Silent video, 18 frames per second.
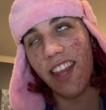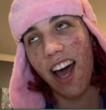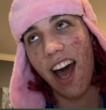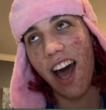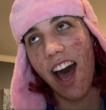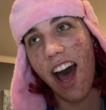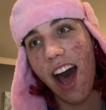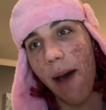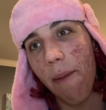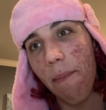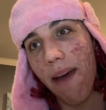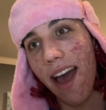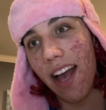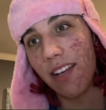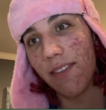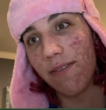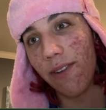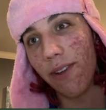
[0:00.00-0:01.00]
the hot
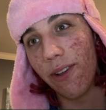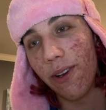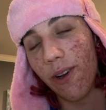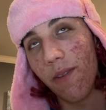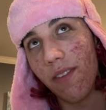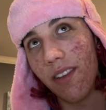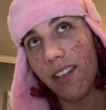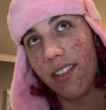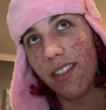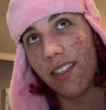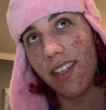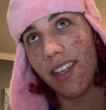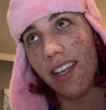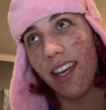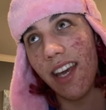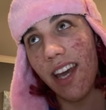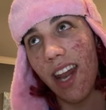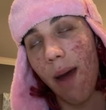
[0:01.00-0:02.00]
bag's falling off the
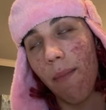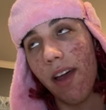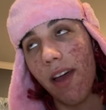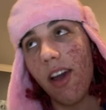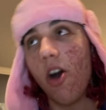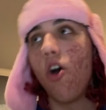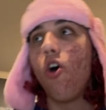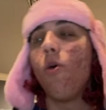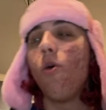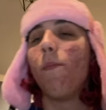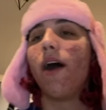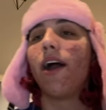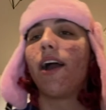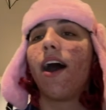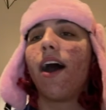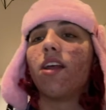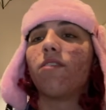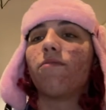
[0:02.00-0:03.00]
seat, and I'm like, oh my
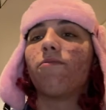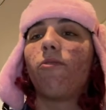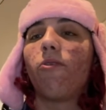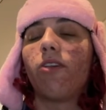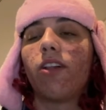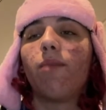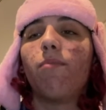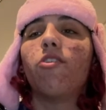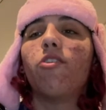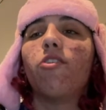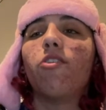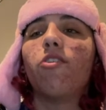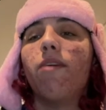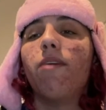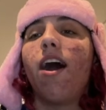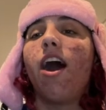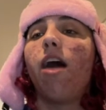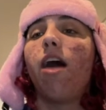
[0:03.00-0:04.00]
God, it's falling. Let me grab the
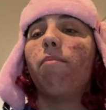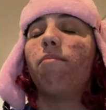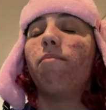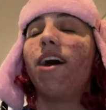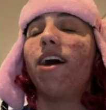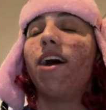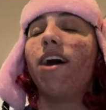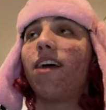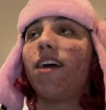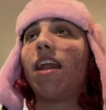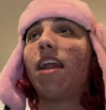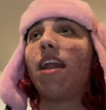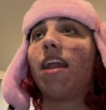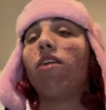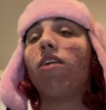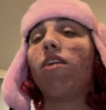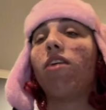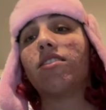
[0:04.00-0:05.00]
hot bag. And then I
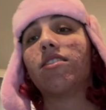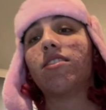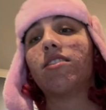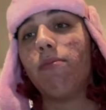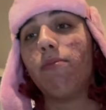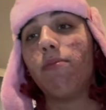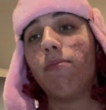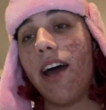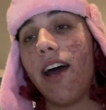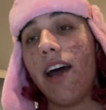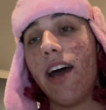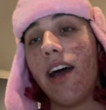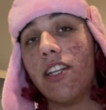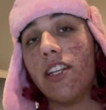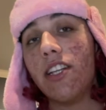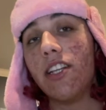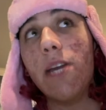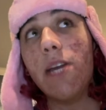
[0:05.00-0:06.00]
ran a stop sign, and a
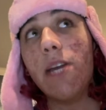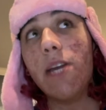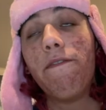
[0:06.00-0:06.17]
Jeep